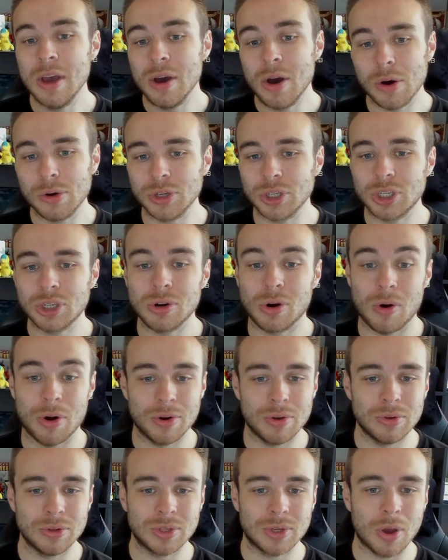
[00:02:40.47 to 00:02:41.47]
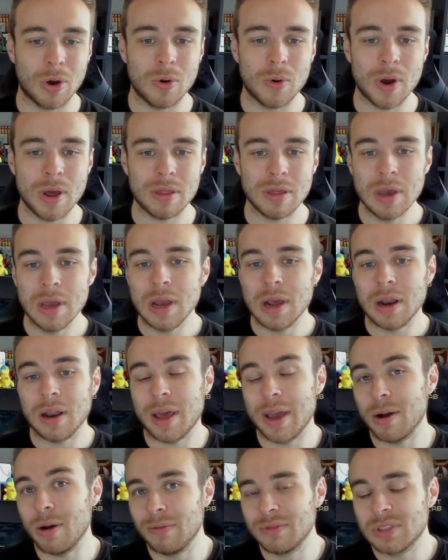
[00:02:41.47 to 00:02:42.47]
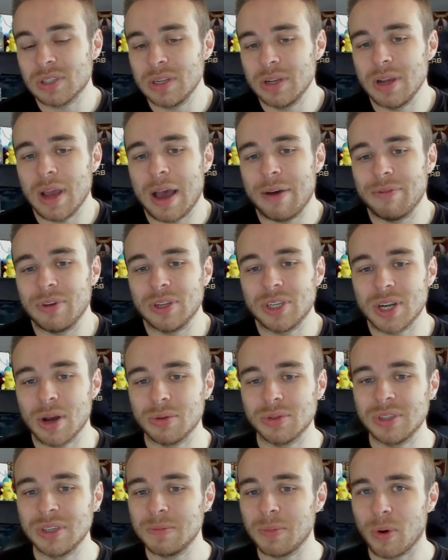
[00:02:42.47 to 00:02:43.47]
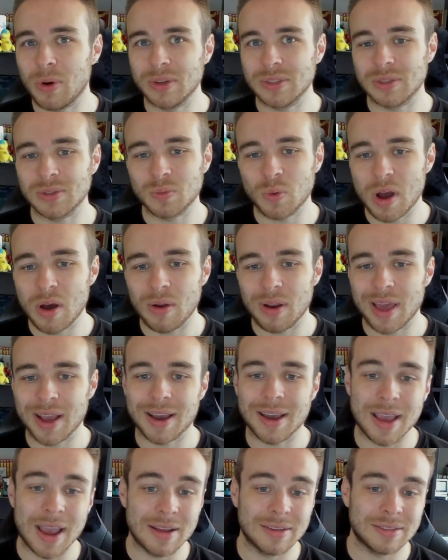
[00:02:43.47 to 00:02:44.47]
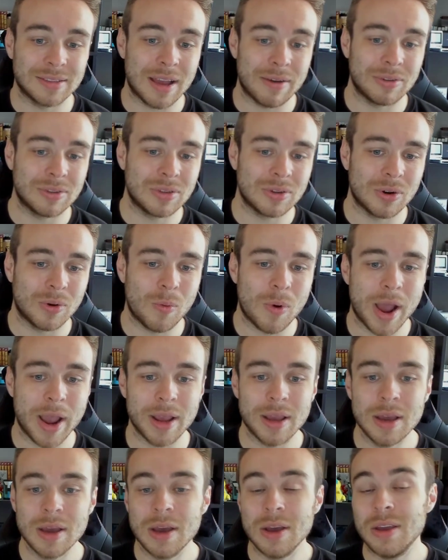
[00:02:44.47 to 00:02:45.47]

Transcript: unsure on who to go with, like obviously you have your Chelsea boys as well, like against Everton away.